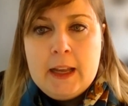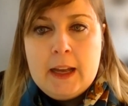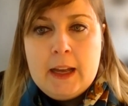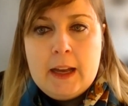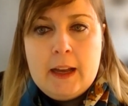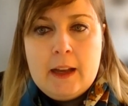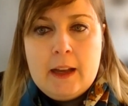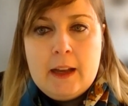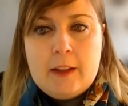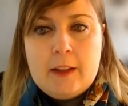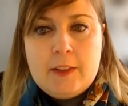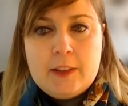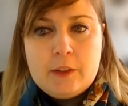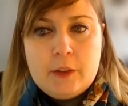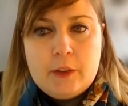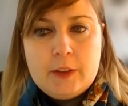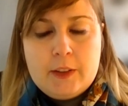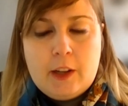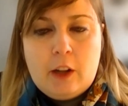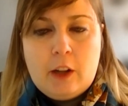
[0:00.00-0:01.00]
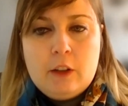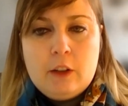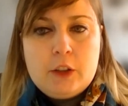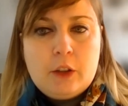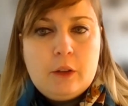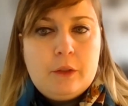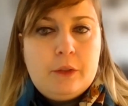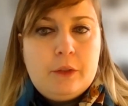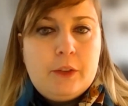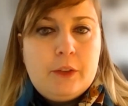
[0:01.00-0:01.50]
as a result
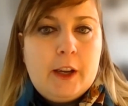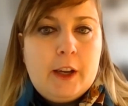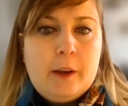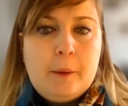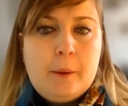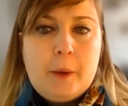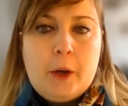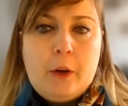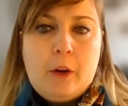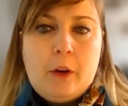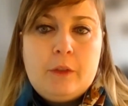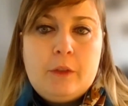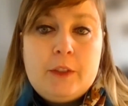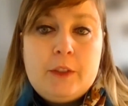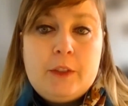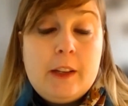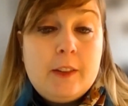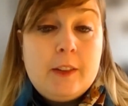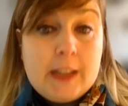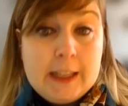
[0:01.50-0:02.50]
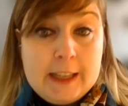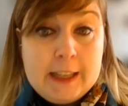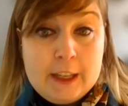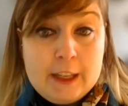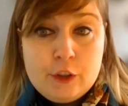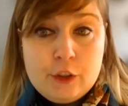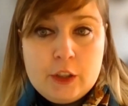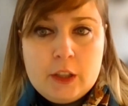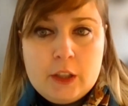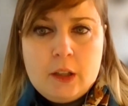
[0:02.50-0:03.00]
of the
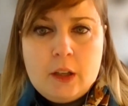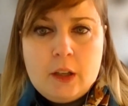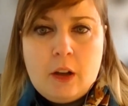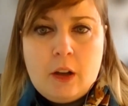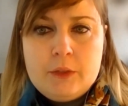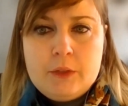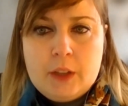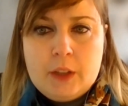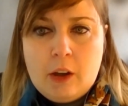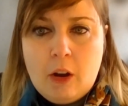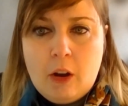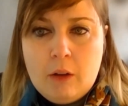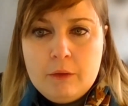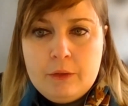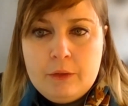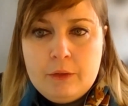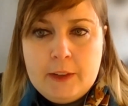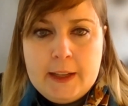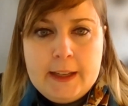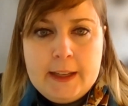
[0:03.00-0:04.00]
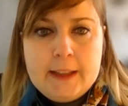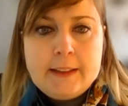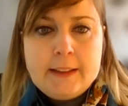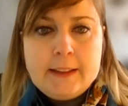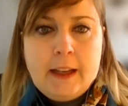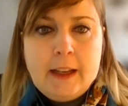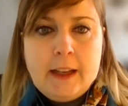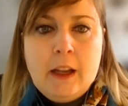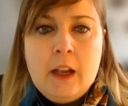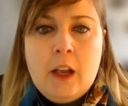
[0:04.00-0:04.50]
escalation of the conflict,
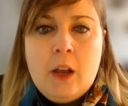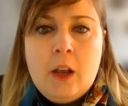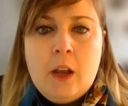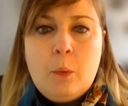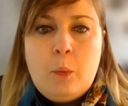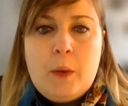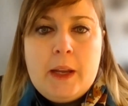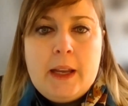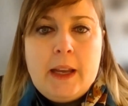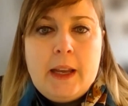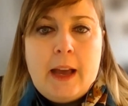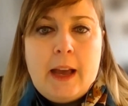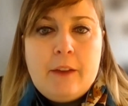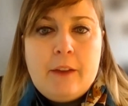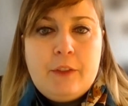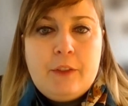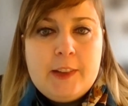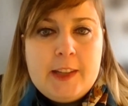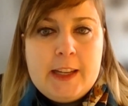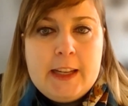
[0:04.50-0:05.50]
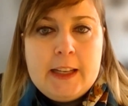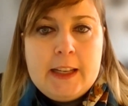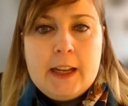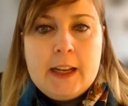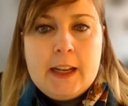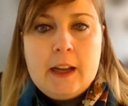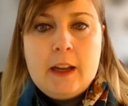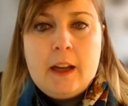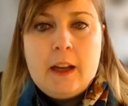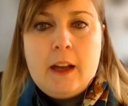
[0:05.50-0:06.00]
we have seen
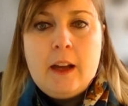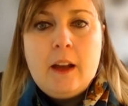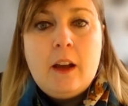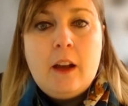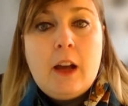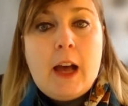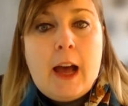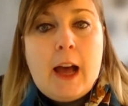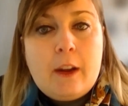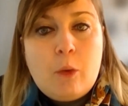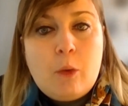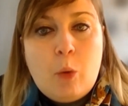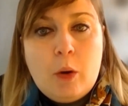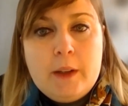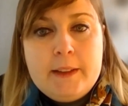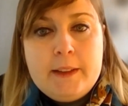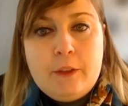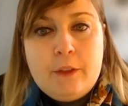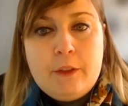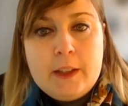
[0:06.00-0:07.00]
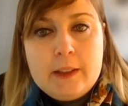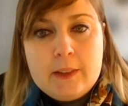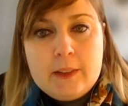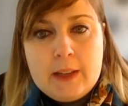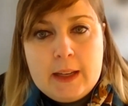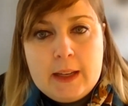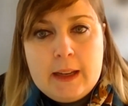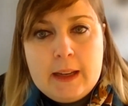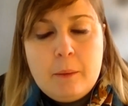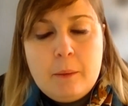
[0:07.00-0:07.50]
high quality fixed
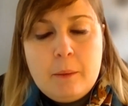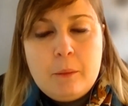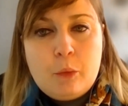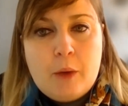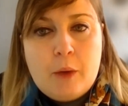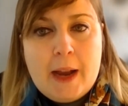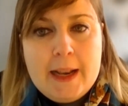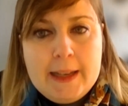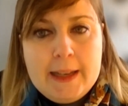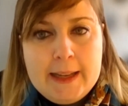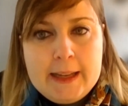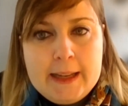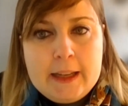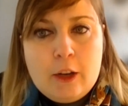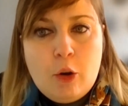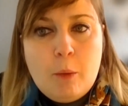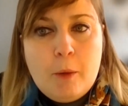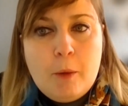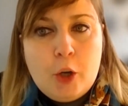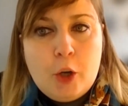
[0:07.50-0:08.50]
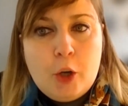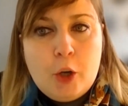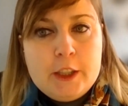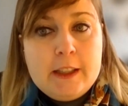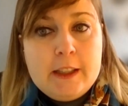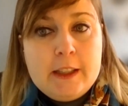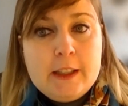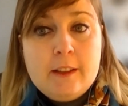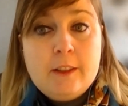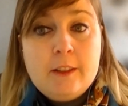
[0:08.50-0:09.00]
income rallying,
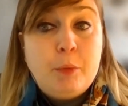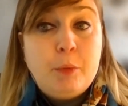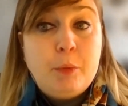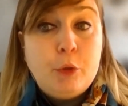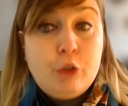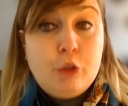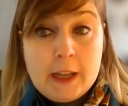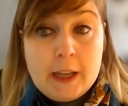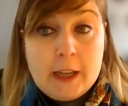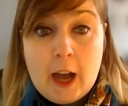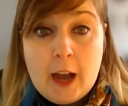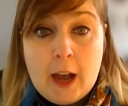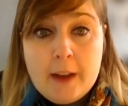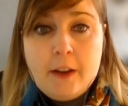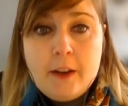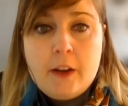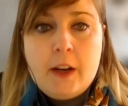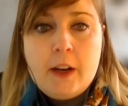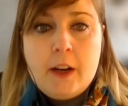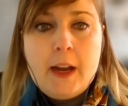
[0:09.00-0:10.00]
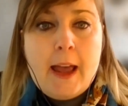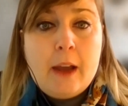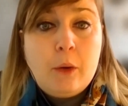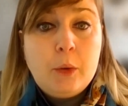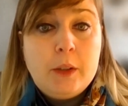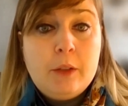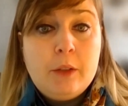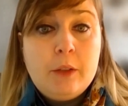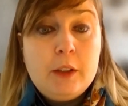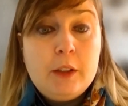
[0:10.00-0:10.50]
commodities pushing higher,
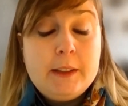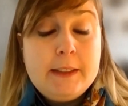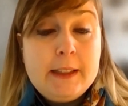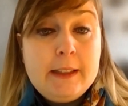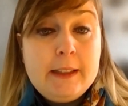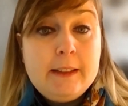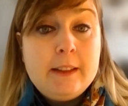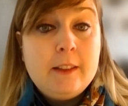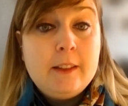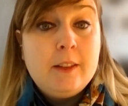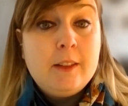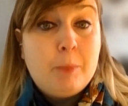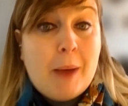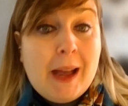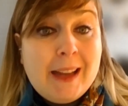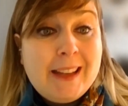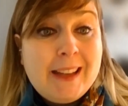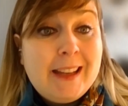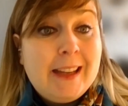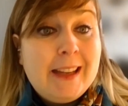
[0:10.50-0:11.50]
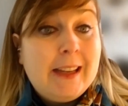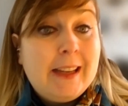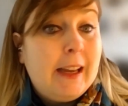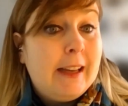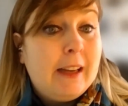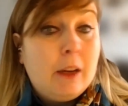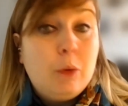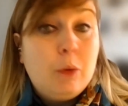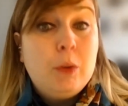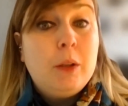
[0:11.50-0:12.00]
equity volatility spiking,
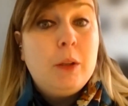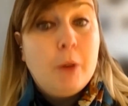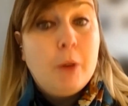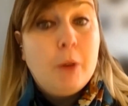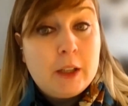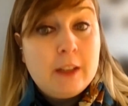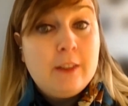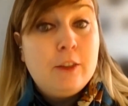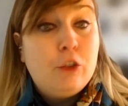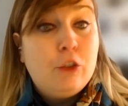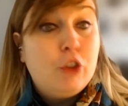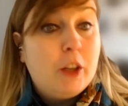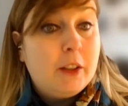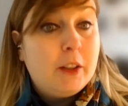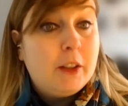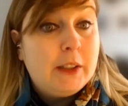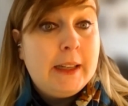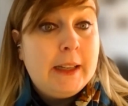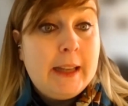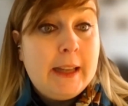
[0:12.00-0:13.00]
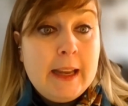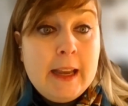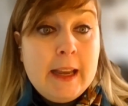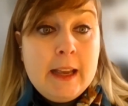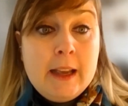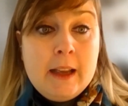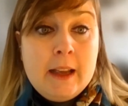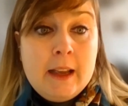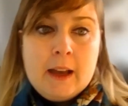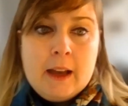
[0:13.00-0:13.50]
and equity markets generally
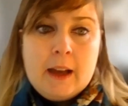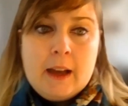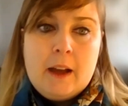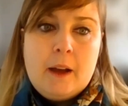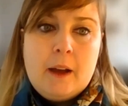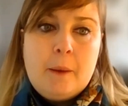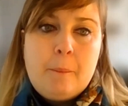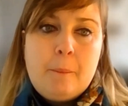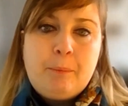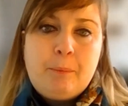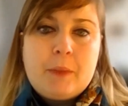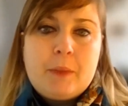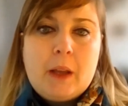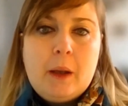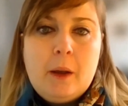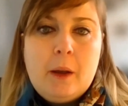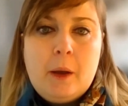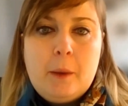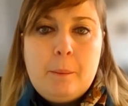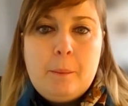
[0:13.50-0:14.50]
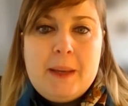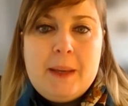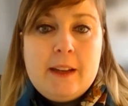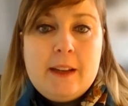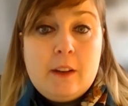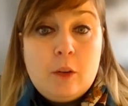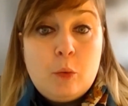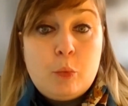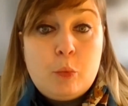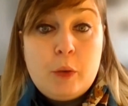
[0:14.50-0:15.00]

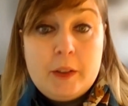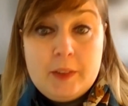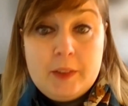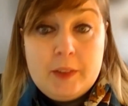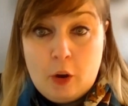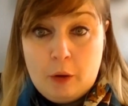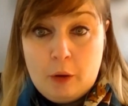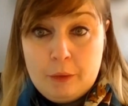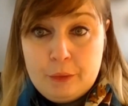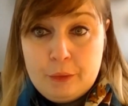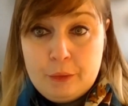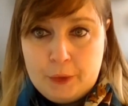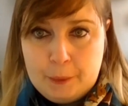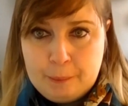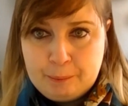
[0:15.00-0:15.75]
being risk off.